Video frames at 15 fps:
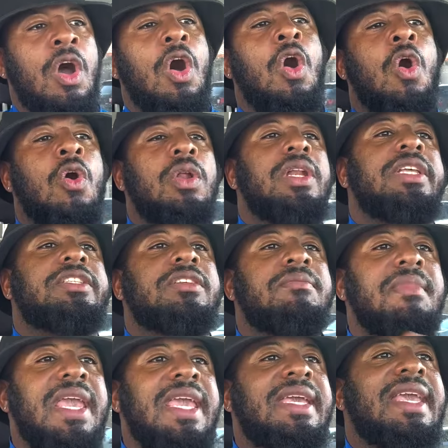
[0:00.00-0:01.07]
only to
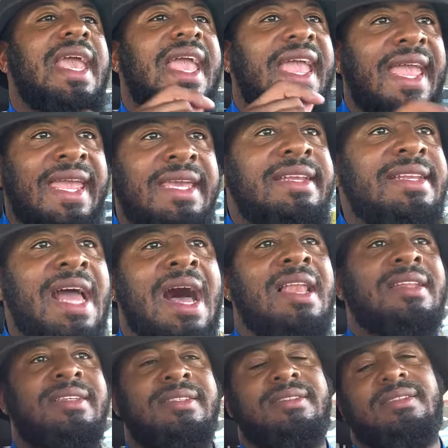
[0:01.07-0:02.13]
make
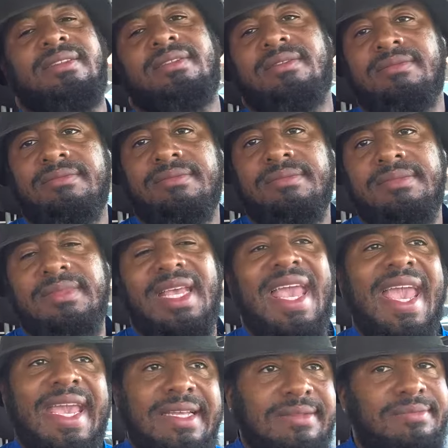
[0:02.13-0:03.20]
$8.
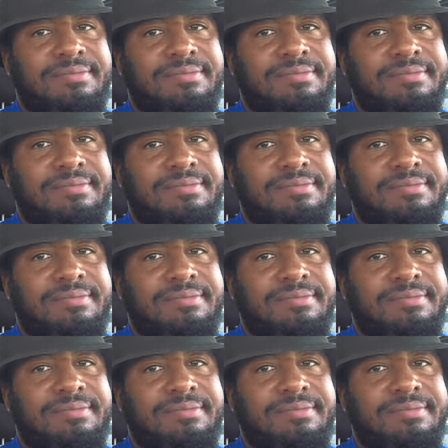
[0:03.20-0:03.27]
Eight.